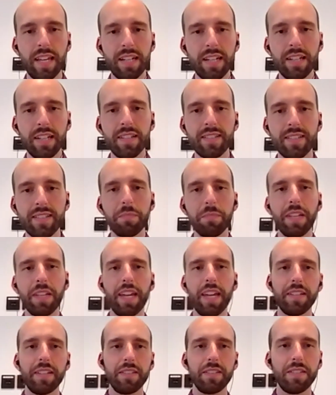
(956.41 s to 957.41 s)
And in some
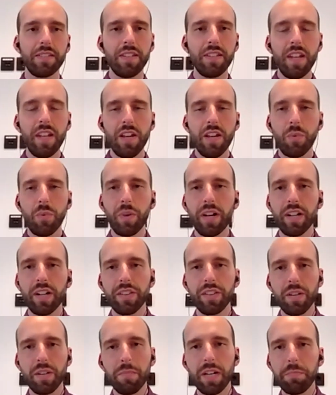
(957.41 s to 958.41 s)
cases
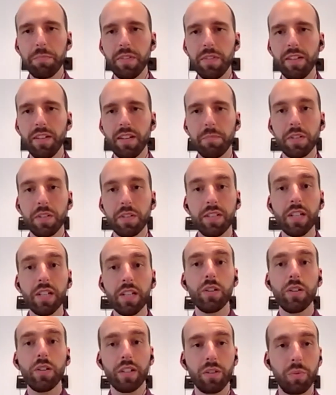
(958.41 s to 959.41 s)
where there might be
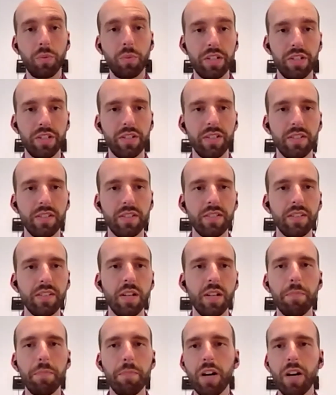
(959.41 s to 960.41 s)
particular questions
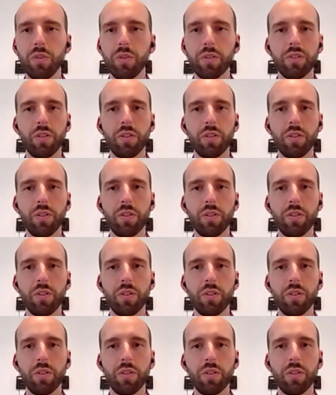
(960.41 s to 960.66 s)
about